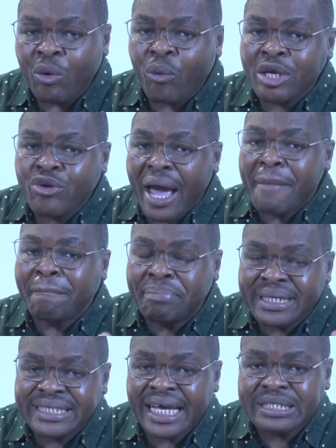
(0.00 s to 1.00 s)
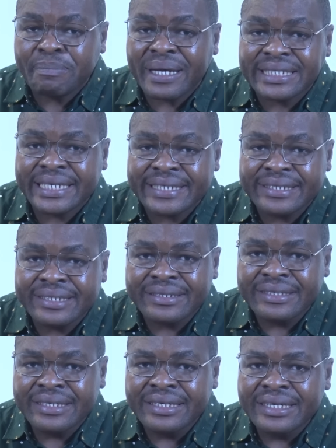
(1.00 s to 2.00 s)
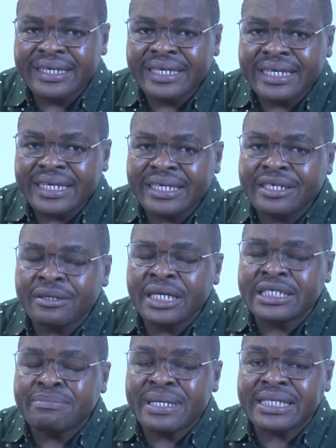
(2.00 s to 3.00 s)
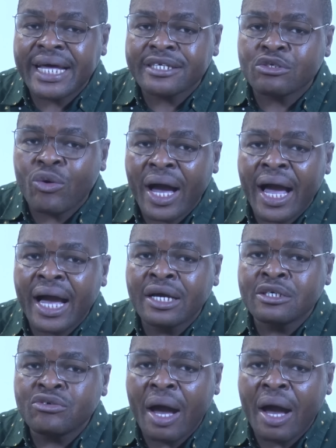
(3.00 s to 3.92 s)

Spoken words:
when you are a business person, it means that you are